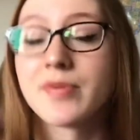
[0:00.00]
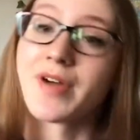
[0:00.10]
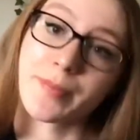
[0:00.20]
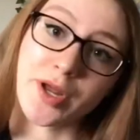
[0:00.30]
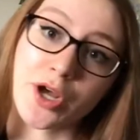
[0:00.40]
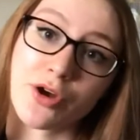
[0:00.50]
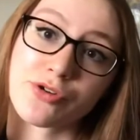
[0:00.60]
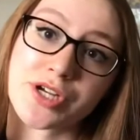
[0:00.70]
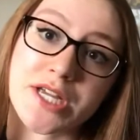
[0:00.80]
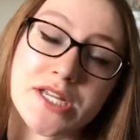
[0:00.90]
Vampire
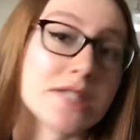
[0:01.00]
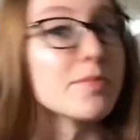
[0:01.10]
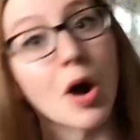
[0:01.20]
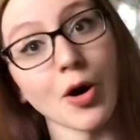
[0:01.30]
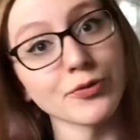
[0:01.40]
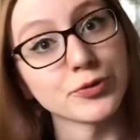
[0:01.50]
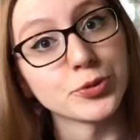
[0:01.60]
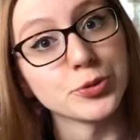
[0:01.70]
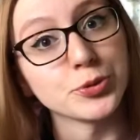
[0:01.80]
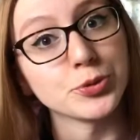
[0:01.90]
Diaries,
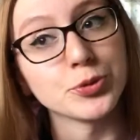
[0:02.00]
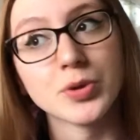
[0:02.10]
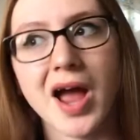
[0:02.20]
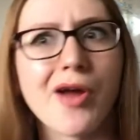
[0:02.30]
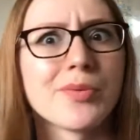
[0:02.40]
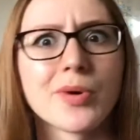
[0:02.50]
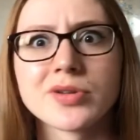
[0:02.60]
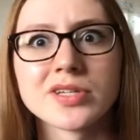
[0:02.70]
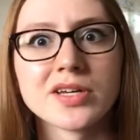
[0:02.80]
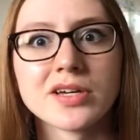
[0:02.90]
Marvel, Harry
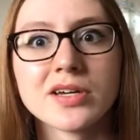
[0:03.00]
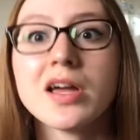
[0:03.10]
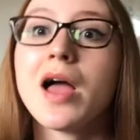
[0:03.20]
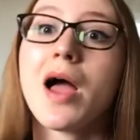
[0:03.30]
Potter.